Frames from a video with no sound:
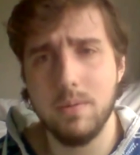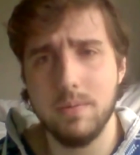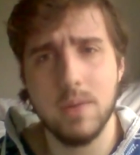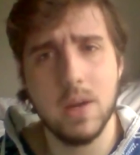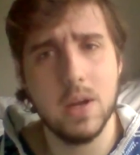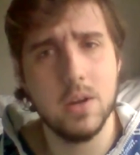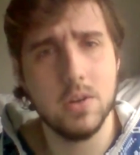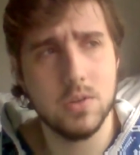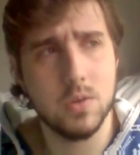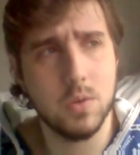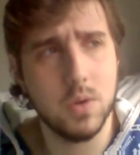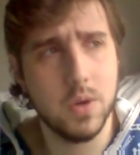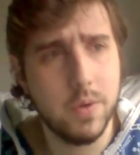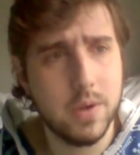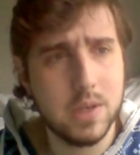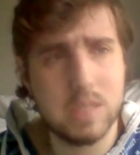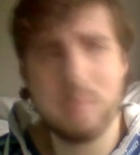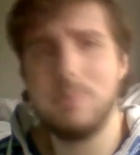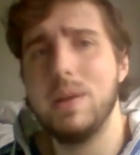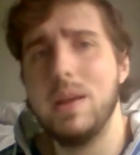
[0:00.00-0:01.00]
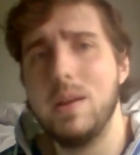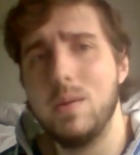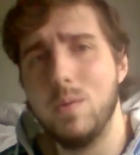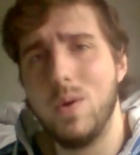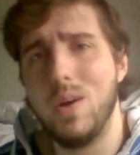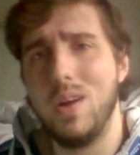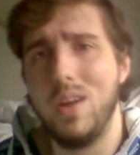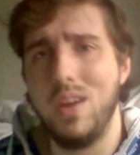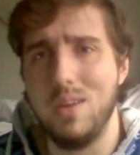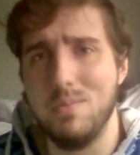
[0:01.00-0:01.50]
I also want to explain
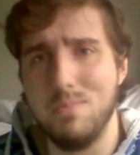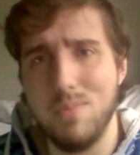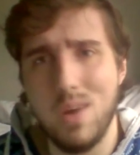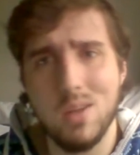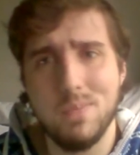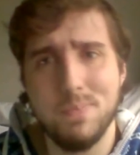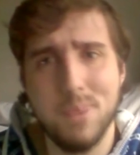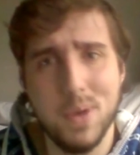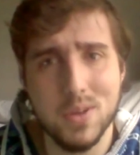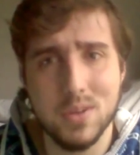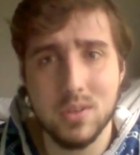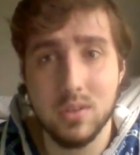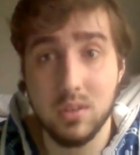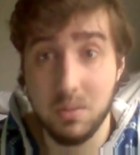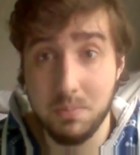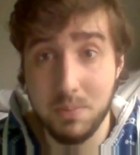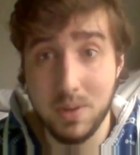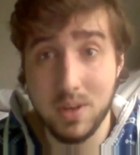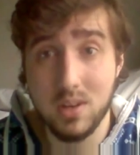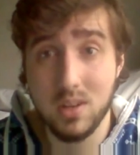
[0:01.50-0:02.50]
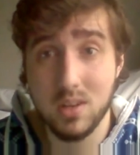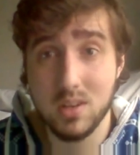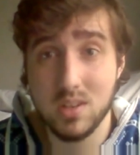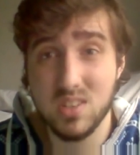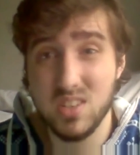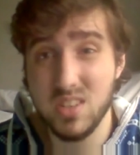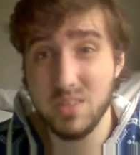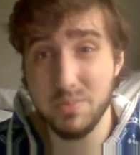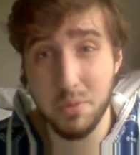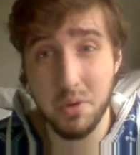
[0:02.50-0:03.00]
why, in my personal opinion,
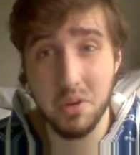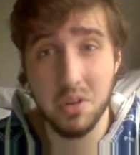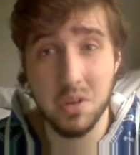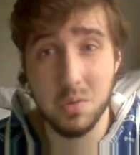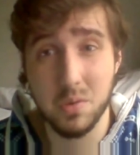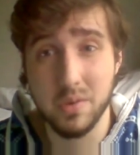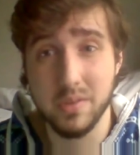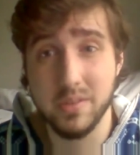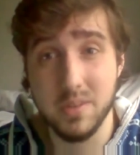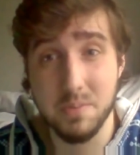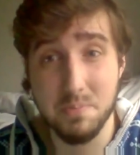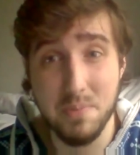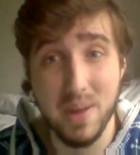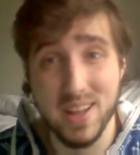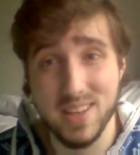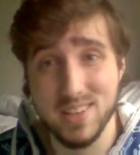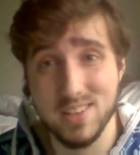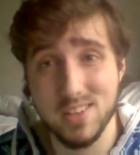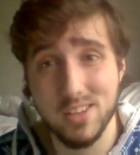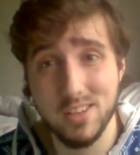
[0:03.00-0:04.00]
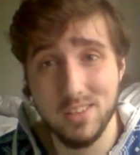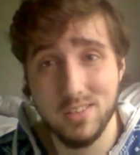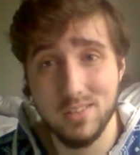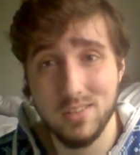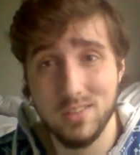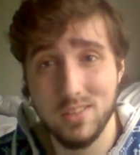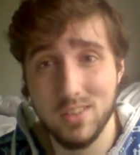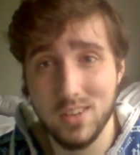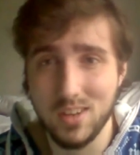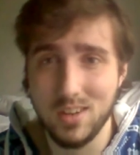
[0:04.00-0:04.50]
smaller ones are better.
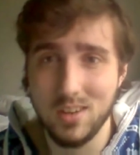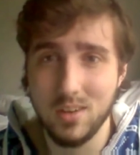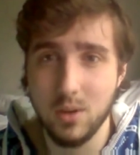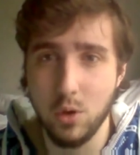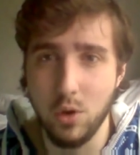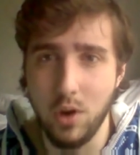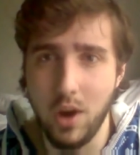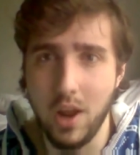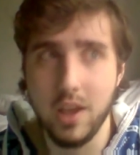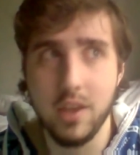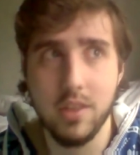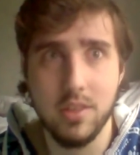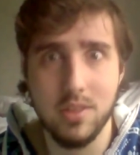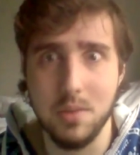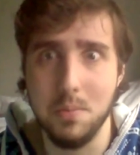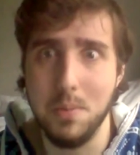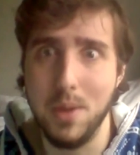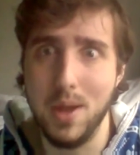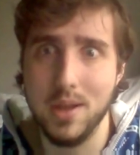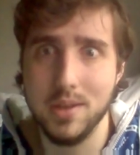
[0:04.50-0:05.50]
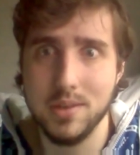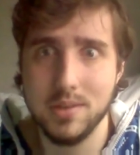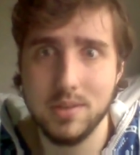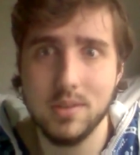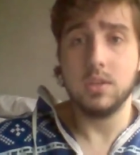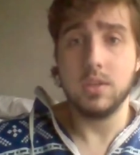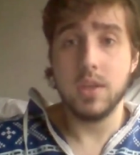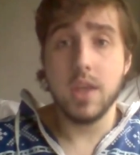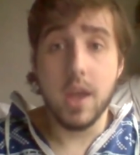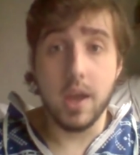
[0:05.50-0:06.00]
Or like, the
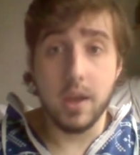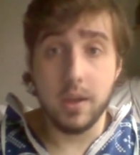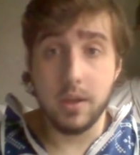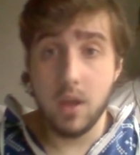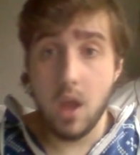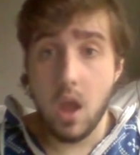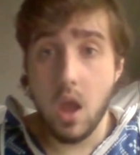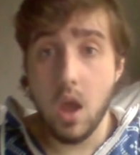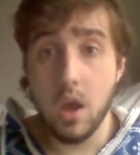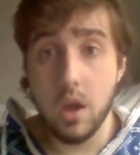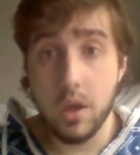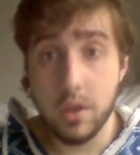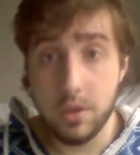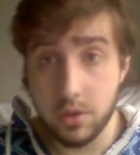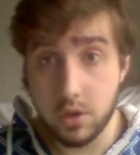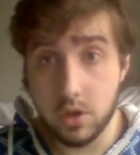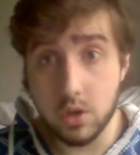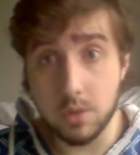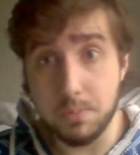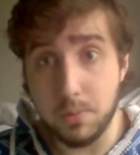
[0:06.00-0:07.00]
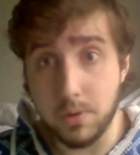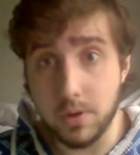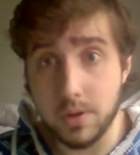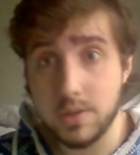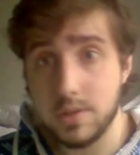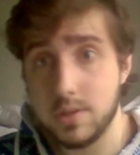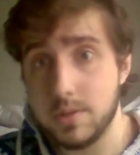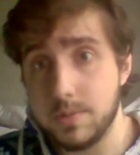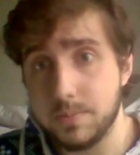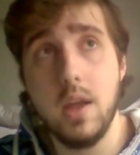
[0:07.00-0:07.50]
best. So yeah, the good
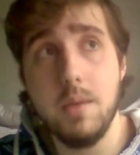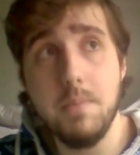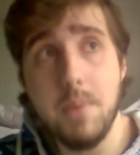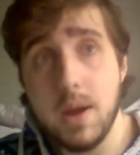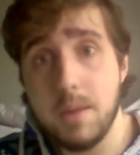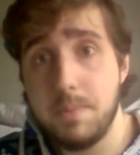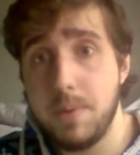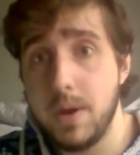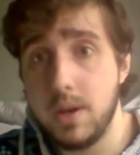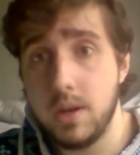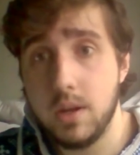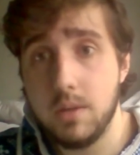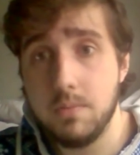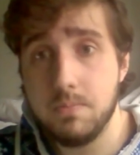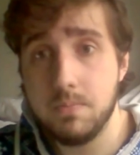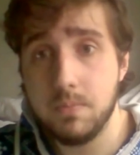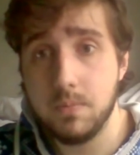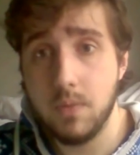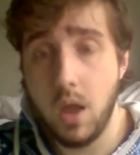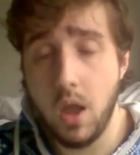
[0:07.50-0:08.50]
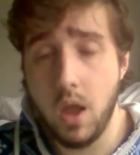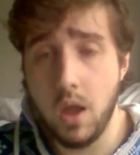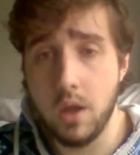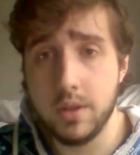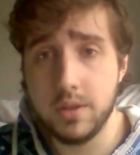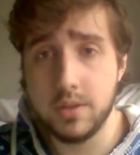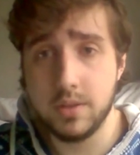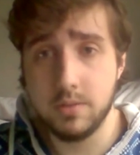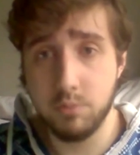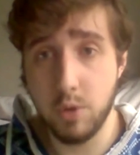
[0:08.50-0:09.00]
points. In my opinion,
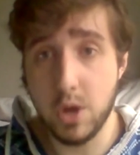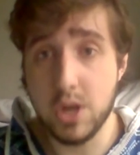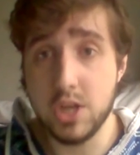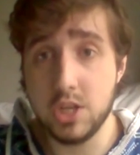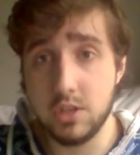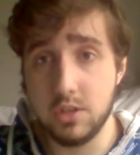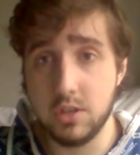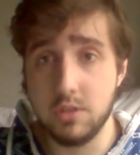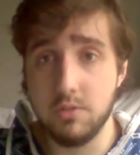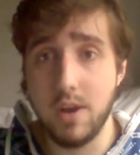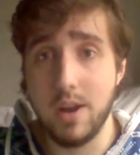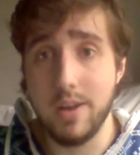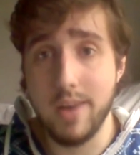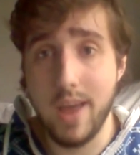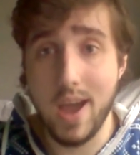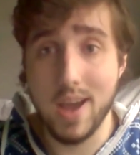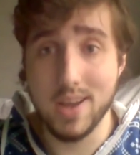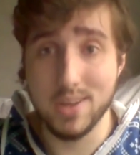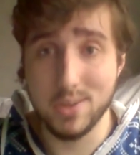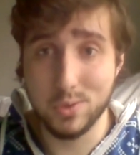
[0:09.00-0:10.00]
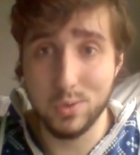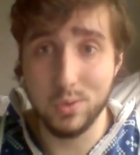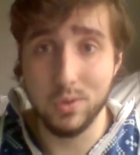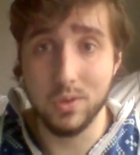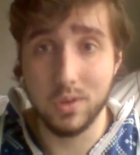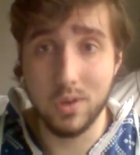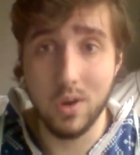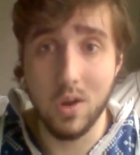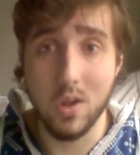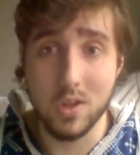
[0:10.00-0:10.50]
this ranges around high school
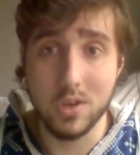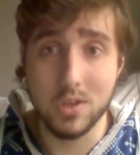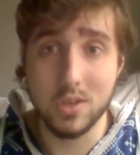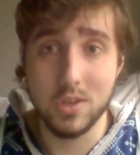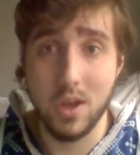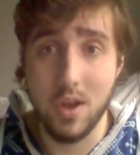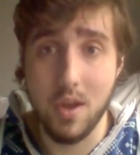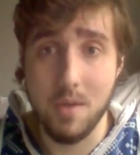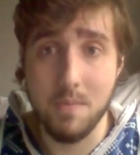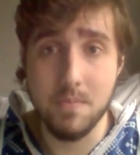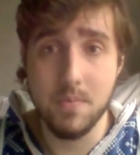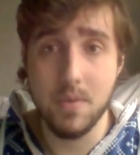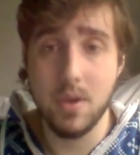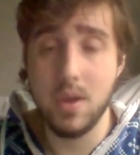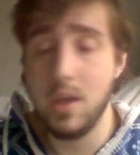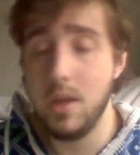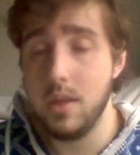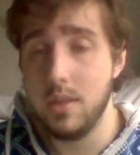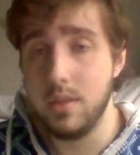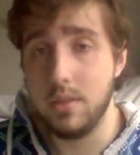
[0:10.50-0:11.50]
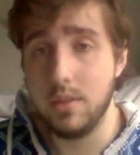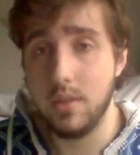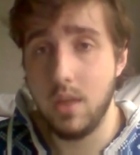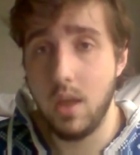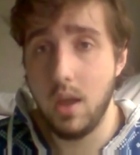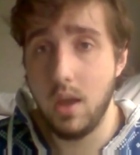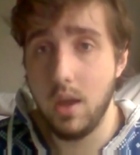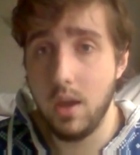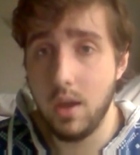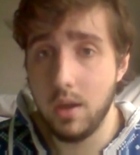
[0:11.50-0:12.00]
and college time,
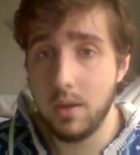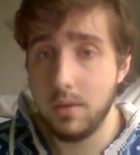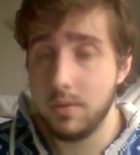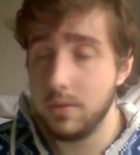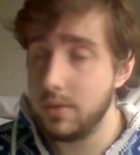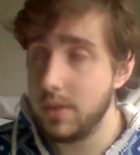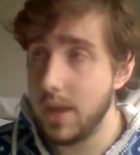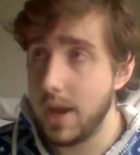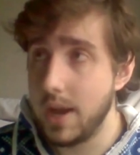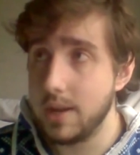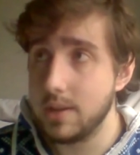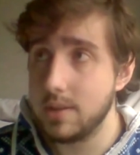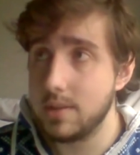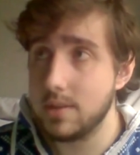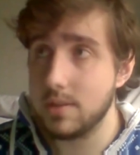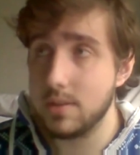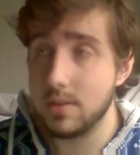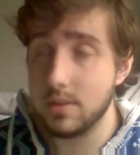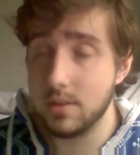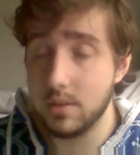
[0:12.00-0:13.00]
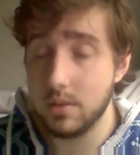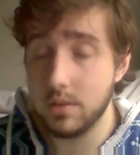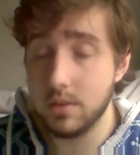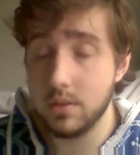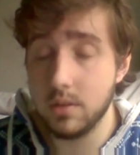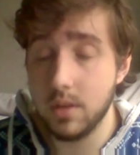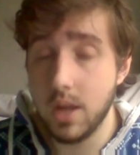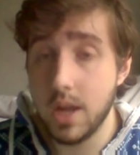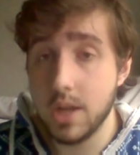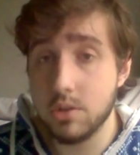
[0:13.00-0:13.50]
that
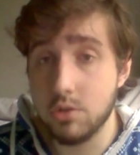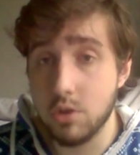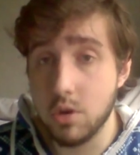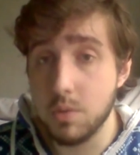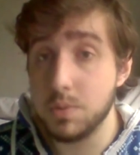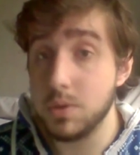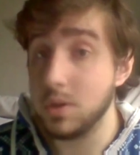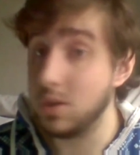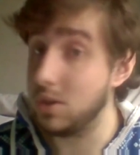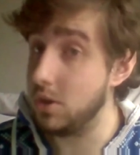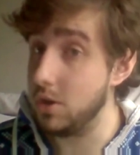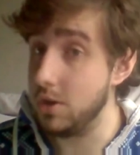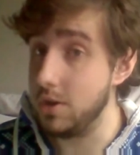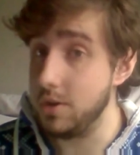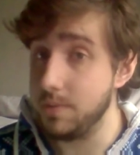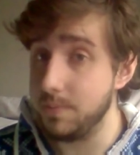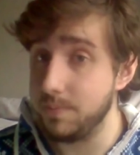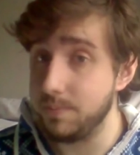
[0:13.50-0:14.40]
large groups are good.